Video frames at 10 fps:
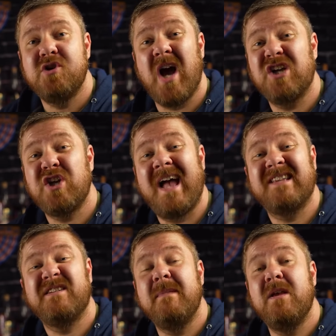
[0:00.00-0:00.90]
Josh
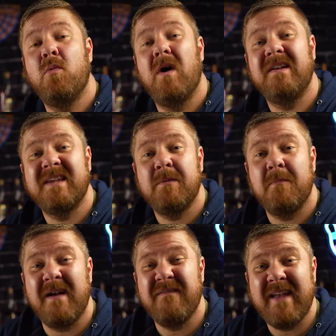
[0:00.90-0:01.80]
asked me what some of
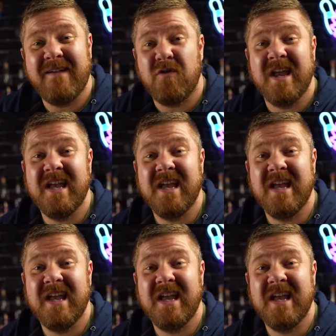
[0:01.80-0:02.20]
my favorite